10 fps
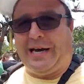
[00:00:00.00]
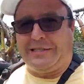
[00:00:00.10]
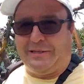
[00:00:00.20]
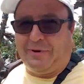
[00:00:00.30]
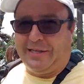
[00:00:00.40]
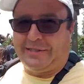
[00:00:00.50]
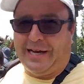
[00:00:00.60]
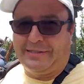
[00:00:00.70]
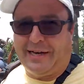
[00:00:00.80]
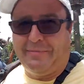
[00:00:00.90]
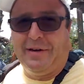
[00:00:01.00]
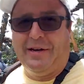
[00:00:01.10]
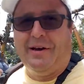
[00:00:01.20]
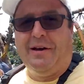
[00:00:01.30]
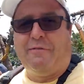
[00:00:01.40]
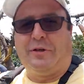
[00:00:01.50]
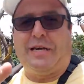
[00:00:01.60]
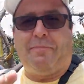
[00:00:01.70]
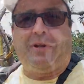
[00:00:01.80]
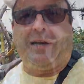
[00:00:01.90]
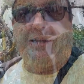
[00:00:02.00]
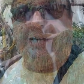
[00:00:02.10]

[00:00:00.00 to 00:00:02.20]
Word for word: nicely when it's nighttime. For example, like